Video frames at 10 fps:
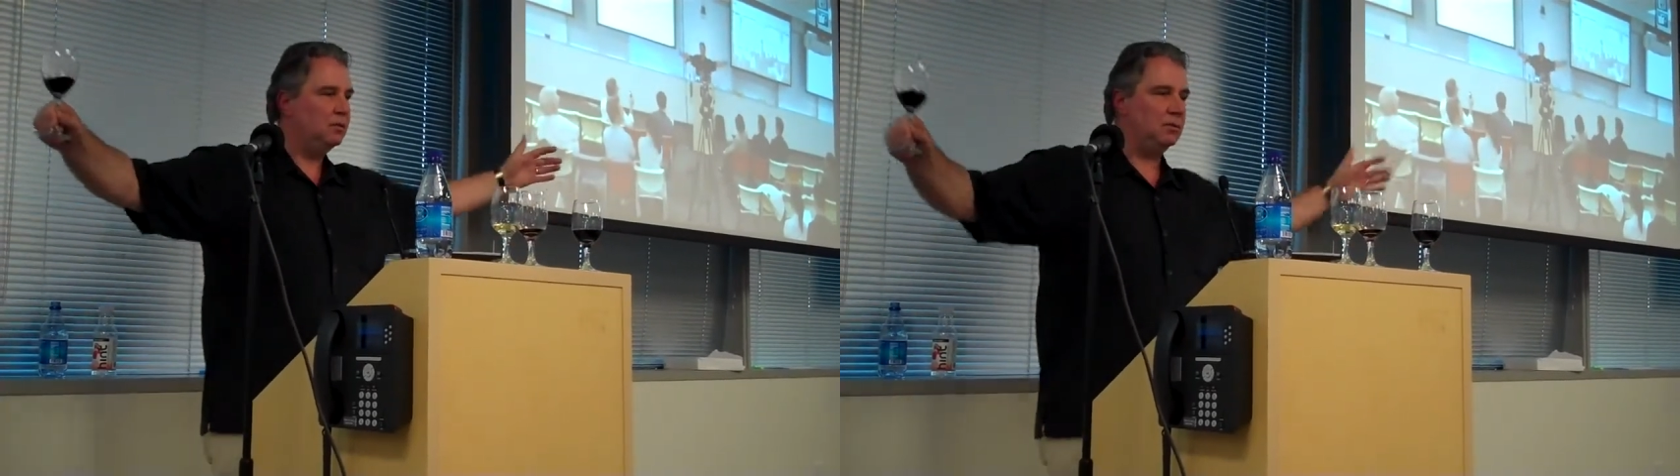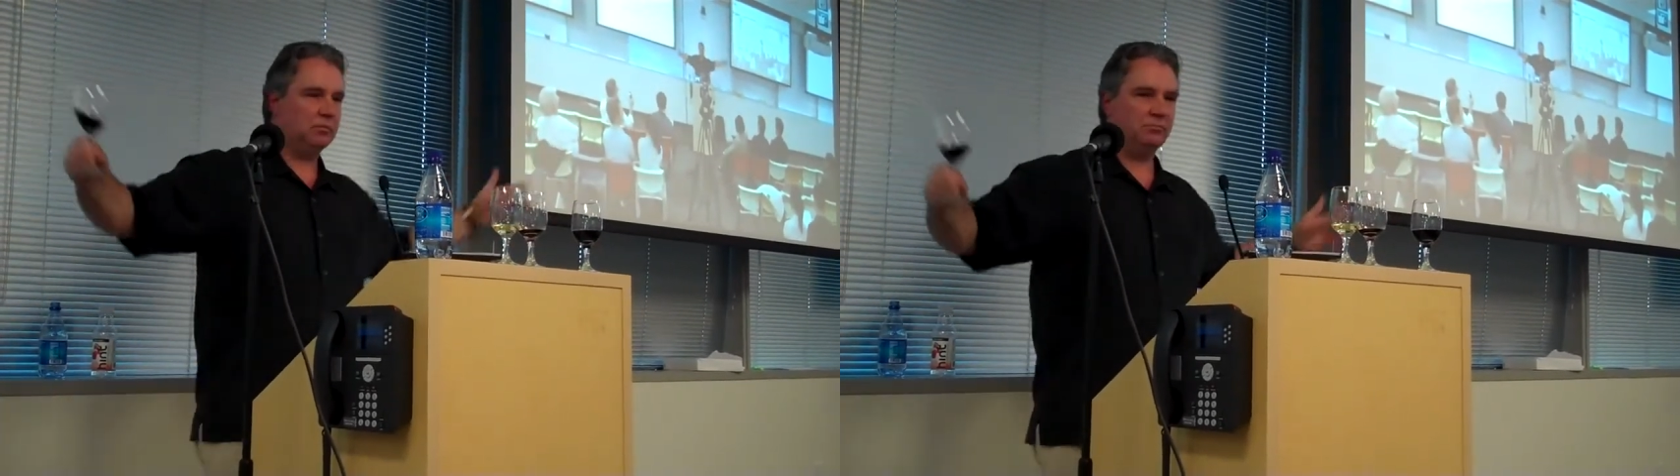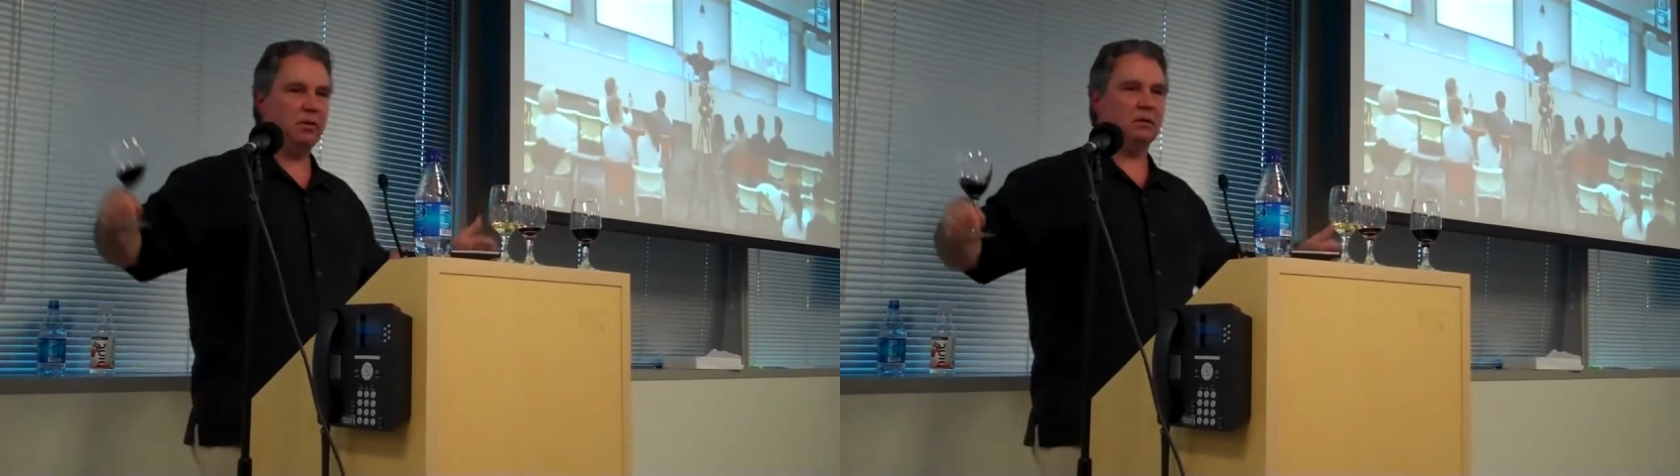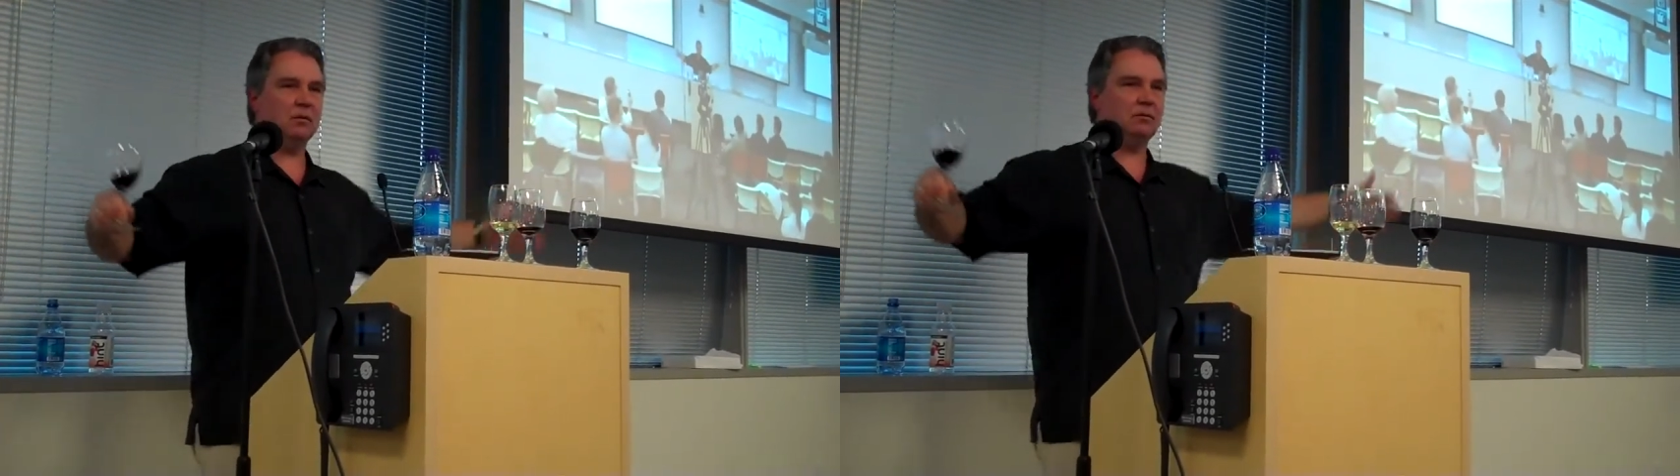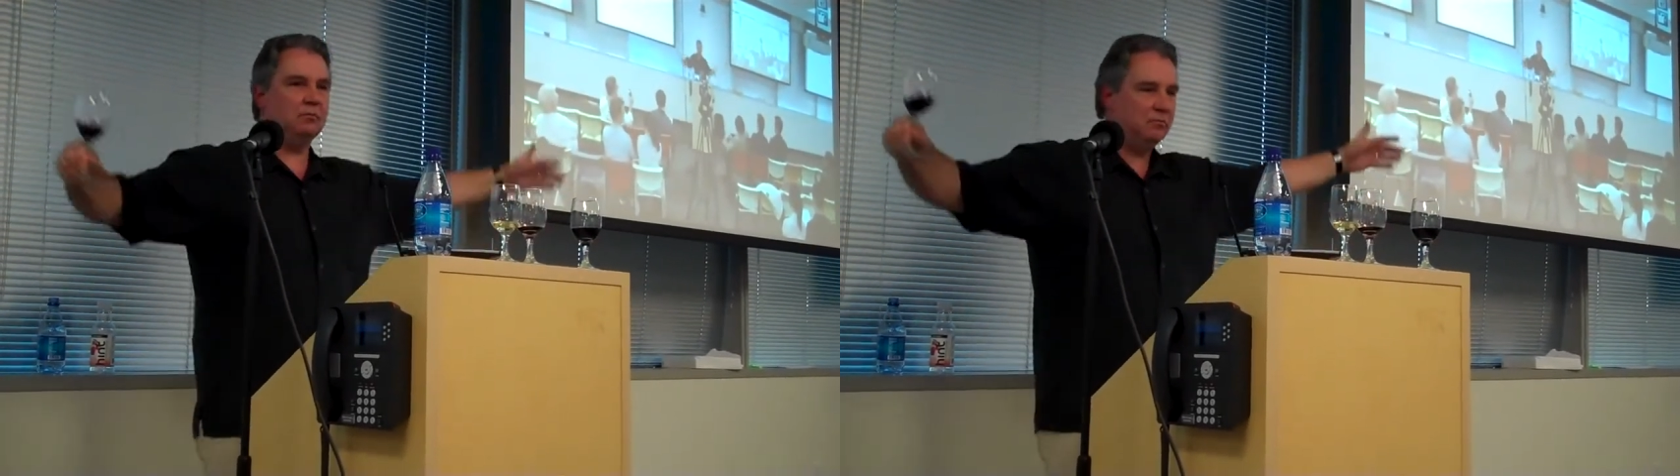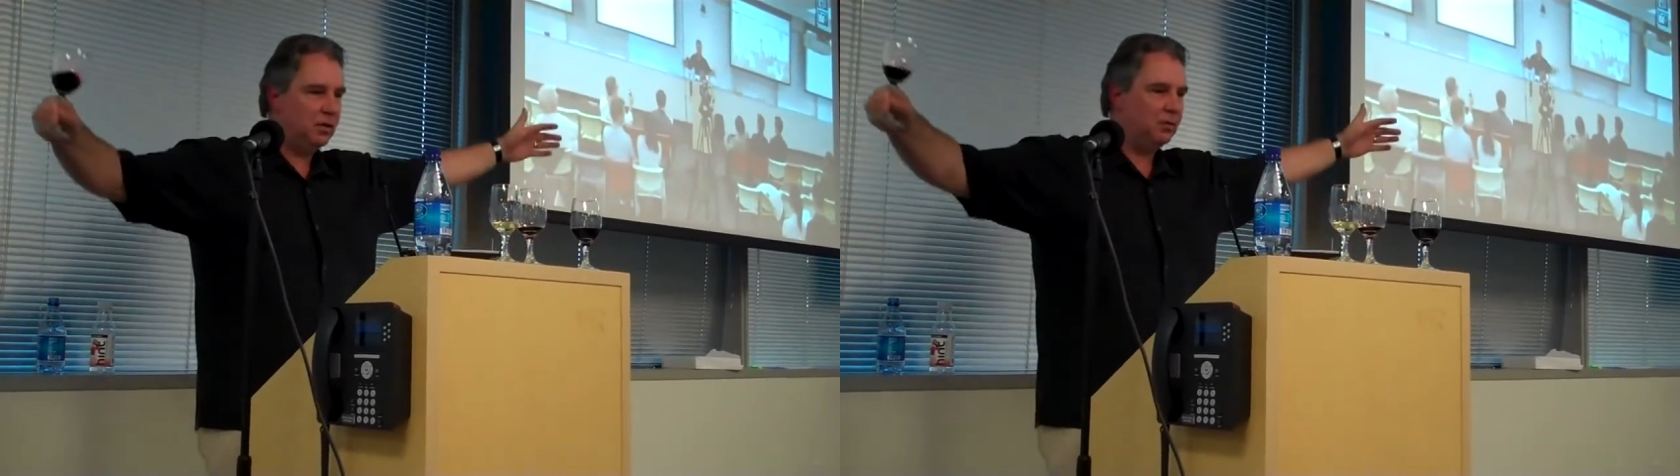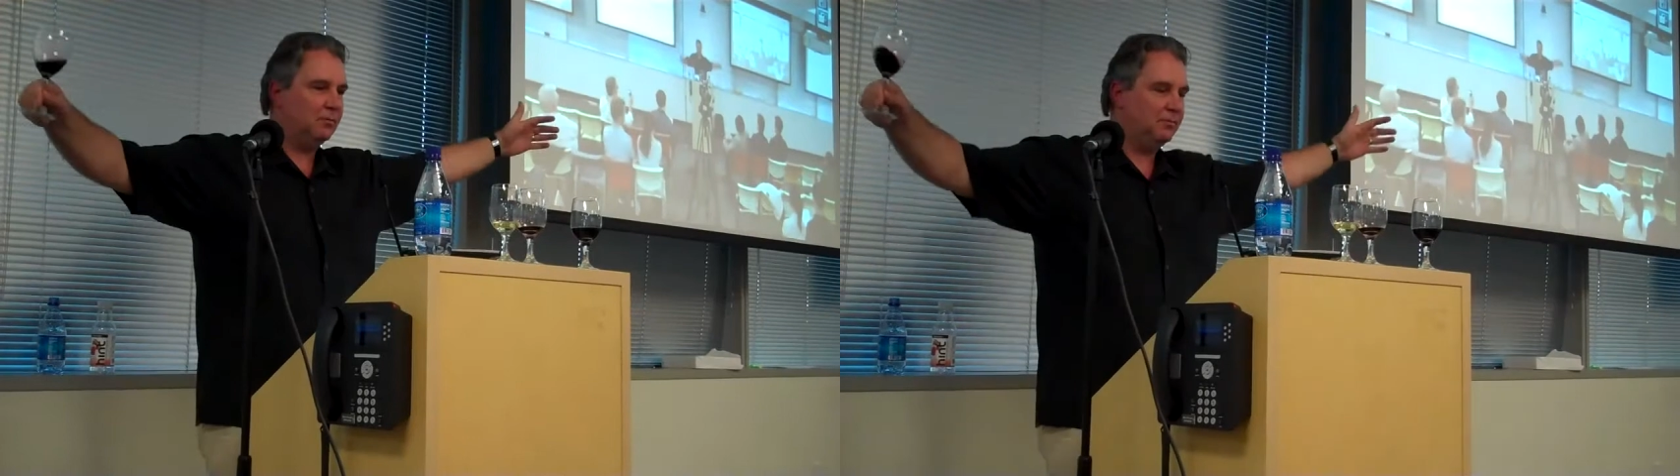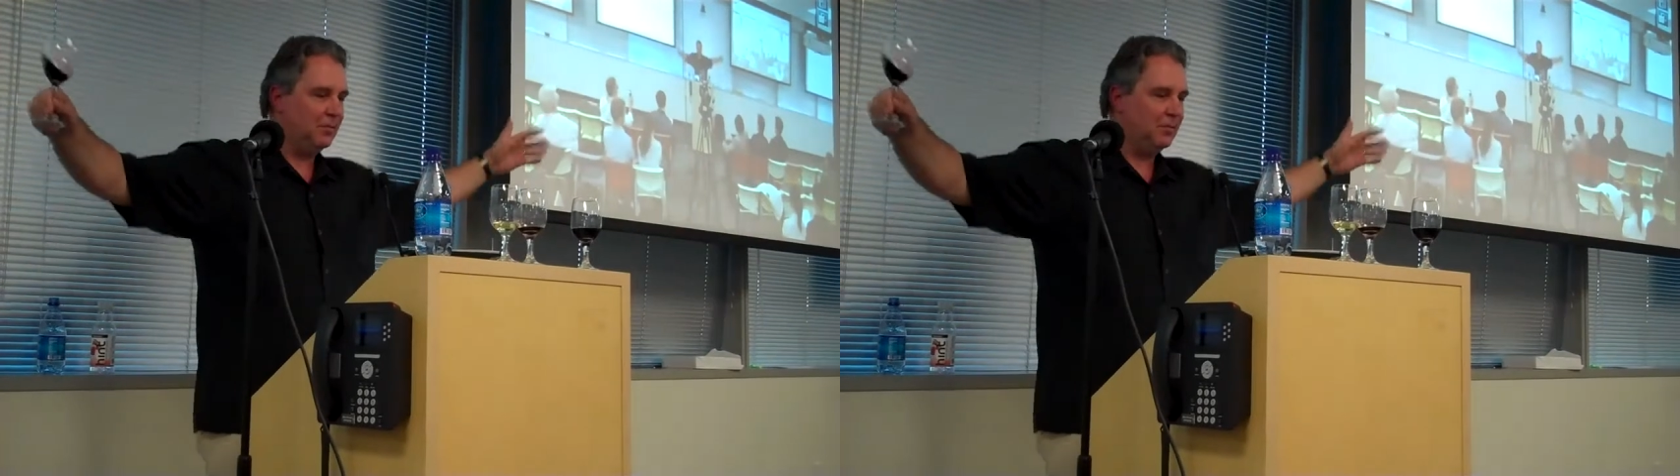He's bigger than me,